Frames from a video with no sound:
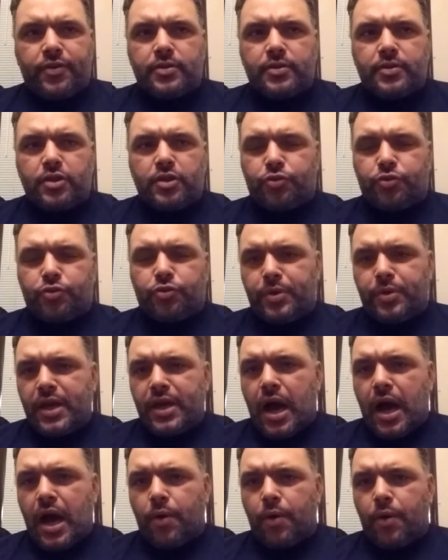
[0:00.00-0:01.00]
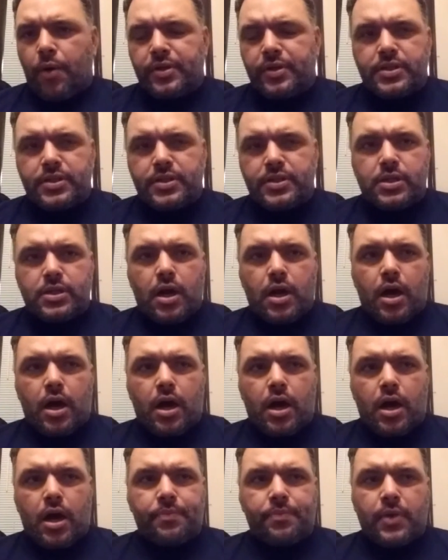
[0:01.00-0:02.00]
3 hours,
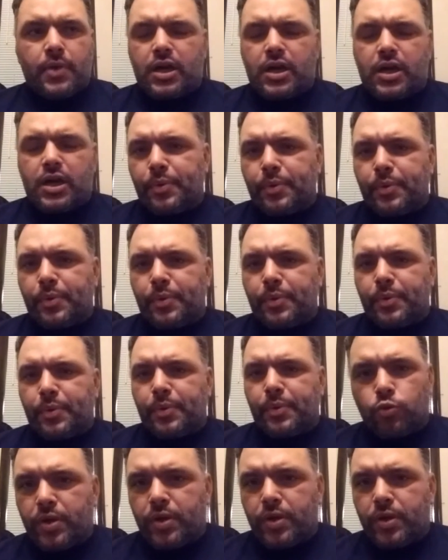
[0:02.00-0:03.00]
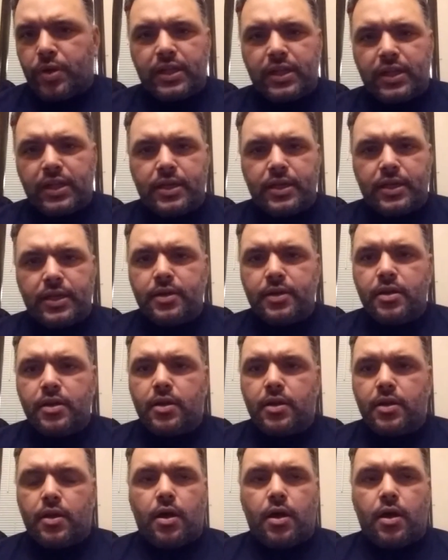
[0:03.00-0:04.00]
a couple times a week cleaning.
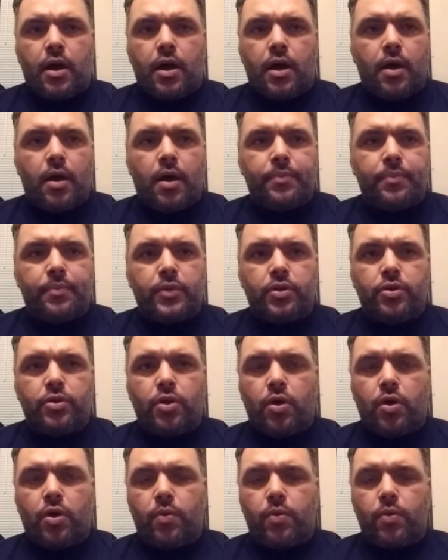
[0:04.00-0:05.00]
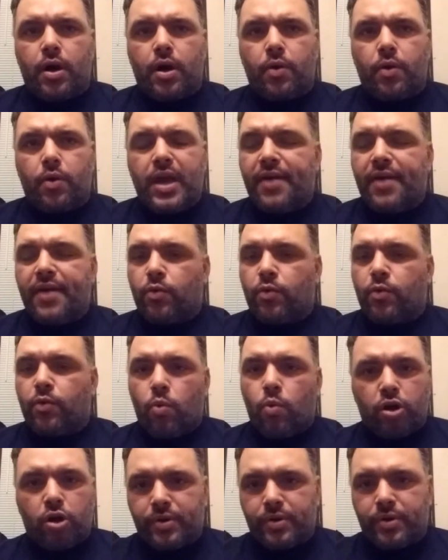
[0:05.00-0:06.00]
We have a
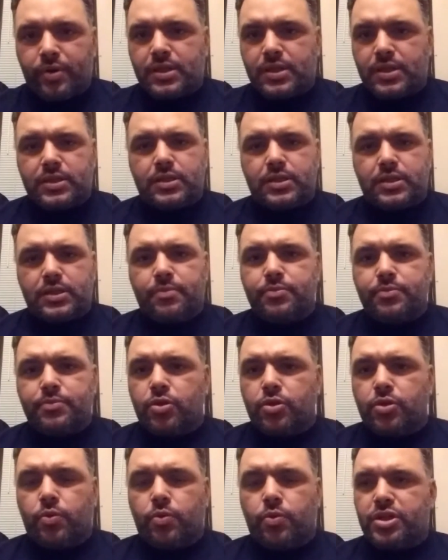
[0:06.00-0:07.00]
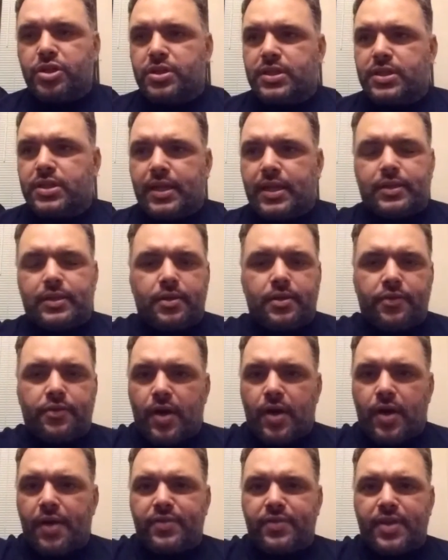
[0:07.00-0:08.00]
watering system, so we just get the
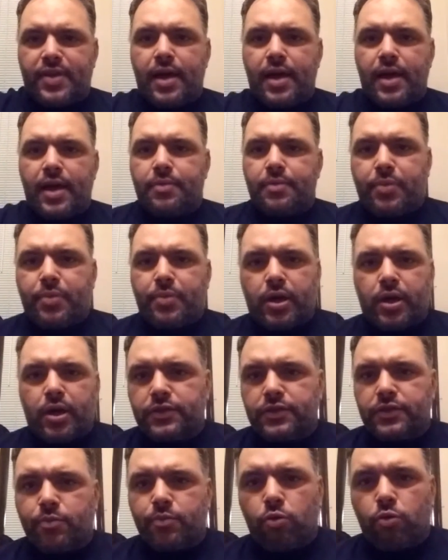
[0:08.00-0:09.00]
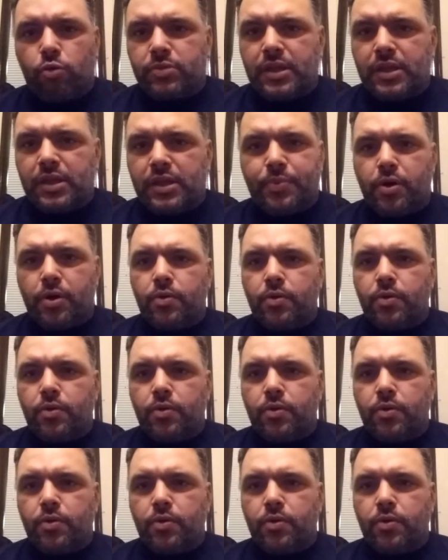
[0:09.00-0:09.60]
5-gallon buckets from Home Depot,